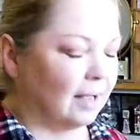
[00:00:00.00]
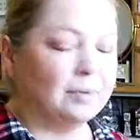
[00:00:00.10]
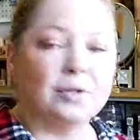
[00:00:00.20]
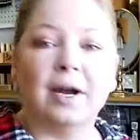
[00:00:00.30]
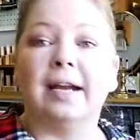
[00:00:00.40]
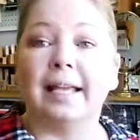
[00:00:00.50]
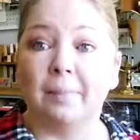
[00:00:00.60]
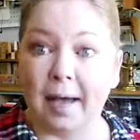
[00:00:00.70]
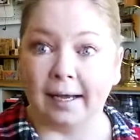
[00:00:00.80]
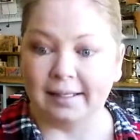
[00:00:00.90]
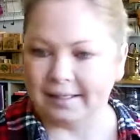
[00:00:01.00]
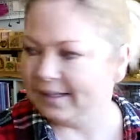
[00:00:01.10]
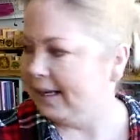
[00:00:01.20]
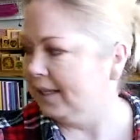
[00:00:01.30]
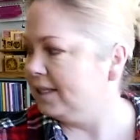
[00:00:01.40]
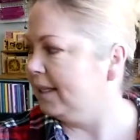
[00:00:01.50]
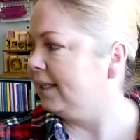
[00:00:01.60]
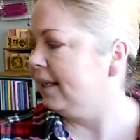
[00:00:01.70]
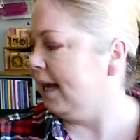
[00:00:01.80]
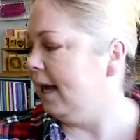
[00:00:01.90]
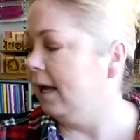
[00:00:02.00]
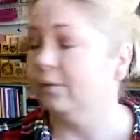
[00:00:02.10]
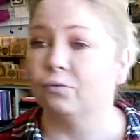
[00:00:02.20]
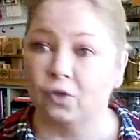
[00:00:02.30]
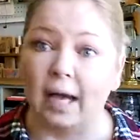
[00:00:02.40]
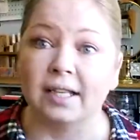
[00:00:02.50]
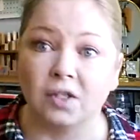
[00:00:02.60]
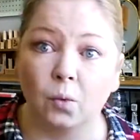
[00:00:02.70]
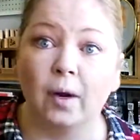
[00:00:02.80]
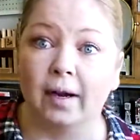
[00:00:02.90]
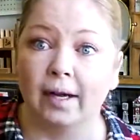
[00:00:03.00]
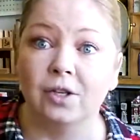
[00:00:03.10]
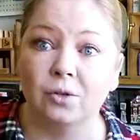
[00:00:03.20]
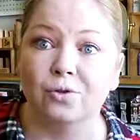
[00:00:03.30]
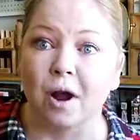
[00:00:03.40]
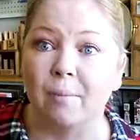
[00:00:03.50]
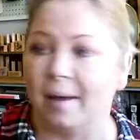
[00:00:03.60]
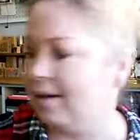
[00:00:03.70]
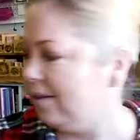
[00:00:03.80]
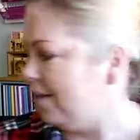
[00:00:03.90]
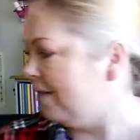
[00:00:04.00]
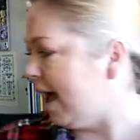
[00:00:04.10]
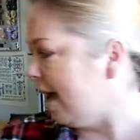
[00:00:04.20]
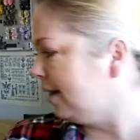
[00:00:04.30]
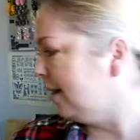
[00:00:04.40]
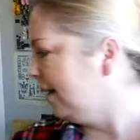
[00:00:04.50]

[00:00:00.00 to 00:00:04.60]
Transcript: been trying to get back into sketching. I swear I do draw better than that.